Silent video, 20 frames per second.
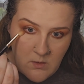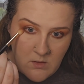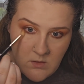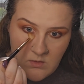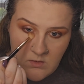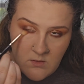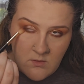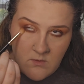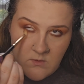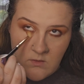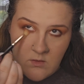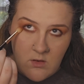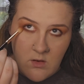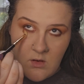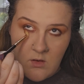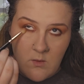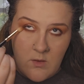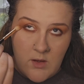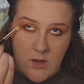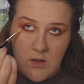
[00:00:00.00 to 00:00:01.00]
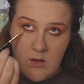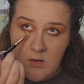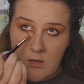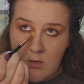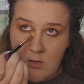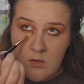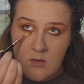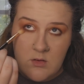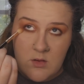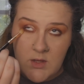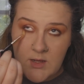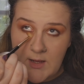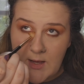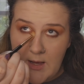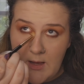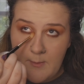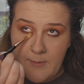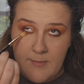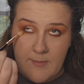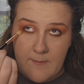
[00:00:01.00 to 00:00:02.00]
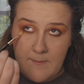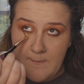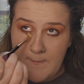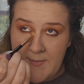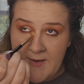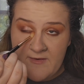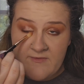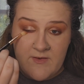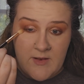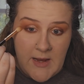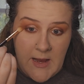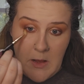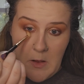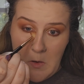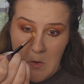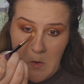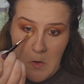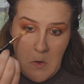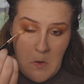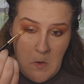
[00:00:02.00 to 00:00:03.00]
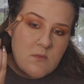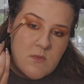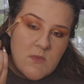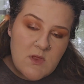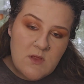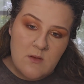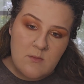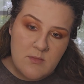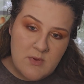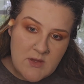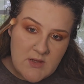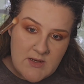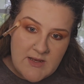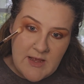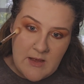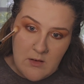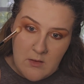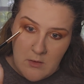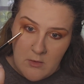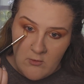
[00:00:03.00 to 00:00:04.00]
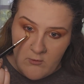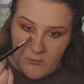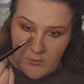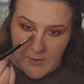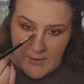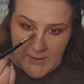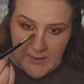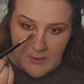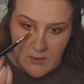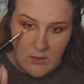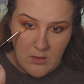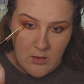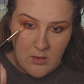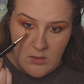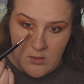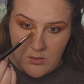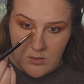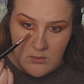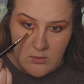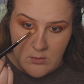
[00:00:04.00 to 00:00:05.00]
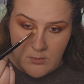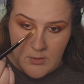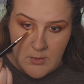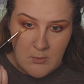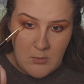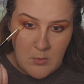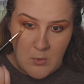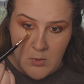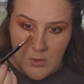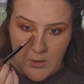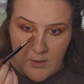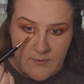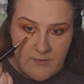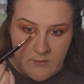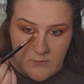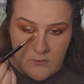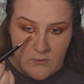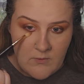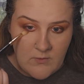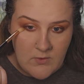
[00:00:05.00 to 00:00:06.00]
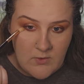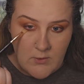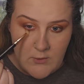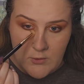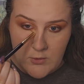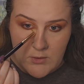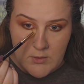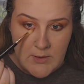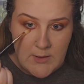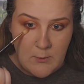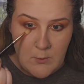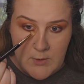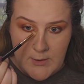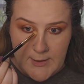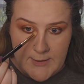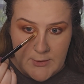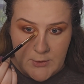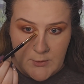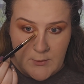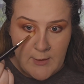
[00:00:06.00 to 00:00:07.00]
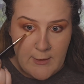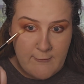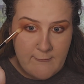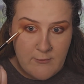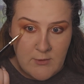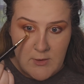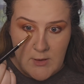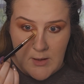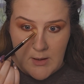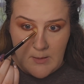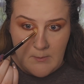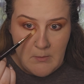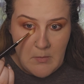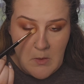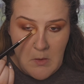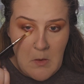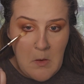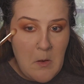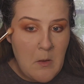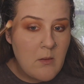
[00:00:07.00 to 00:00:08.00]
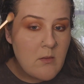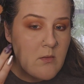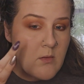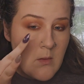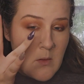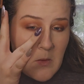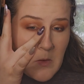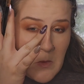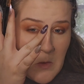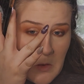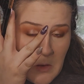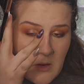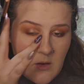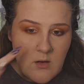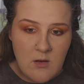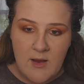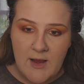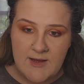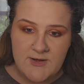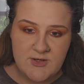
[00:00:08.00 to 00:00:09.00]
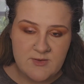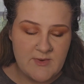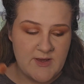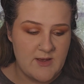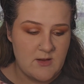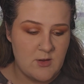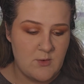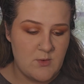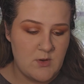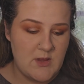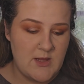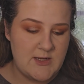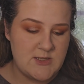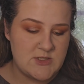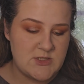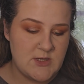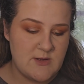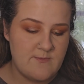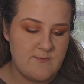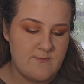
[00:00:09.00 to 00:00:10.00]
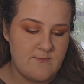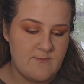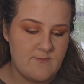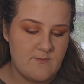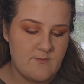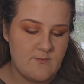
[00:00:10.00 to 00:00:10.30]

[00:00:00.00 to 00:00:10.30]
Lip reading: and then go in, look up, buff it out, and then blend out over here a little bit more. And this is literally what I do every time. I do my lower lash line